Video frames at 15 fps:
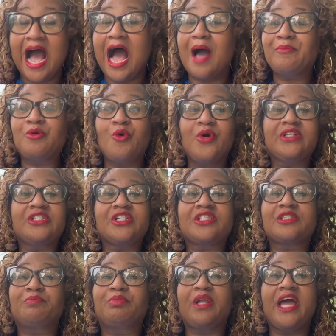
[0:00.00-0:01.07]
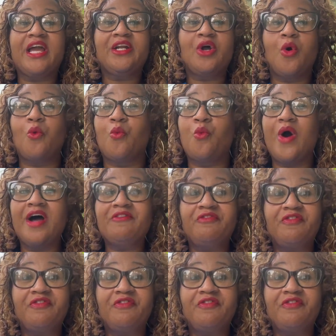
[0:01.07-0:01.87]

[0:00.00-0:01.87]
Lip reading: I'm going to explain what